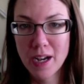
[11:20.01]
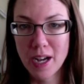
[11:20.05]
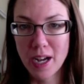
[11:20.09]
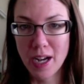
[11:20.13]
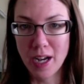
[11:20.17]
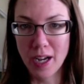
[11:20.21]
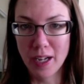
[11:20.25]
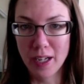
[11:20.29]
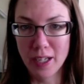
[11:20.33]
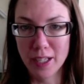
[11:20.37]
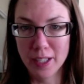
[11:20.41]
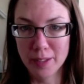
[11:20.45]

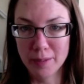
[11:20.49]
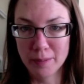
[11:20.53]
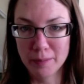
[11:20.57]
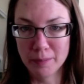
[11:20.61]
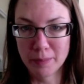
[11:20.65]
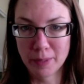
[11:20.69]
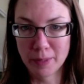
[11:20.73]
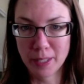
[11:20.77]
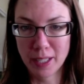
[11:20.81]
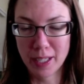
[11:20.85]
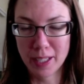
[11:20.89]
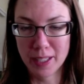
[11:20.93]

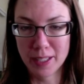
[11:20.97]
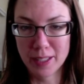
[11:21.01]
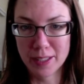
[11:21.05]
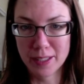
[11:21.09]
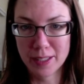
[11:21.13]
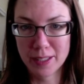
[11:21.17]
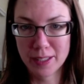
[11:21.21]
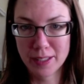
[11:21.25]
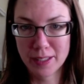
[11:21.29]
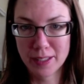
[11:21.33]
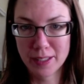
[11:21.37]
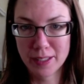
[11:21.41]

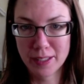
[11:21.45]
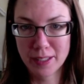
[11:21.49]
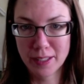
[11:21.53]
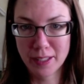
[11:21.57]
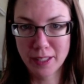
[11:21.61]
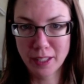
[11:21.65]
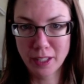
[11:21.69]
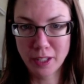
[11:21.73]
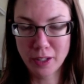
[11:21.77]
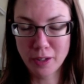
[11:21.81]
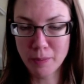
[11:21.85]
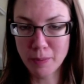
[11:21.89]
because
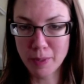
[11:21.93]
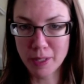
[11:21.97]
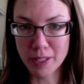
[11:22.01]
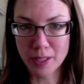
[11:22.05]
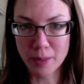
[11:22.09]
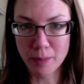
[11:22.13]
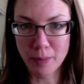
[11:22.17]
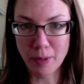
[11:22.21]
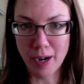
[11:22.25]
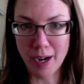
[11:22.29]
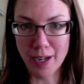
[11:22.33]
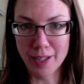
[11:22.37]
you'd be
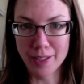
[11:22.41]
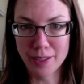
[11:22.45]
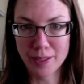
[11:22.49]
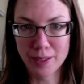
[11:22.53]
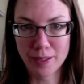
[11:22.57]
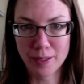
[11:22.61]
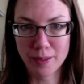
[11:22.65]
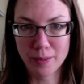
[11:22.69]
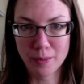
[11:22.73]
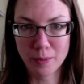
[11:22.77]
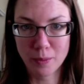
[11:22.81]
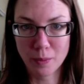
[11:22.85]

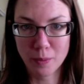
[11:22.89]
surprised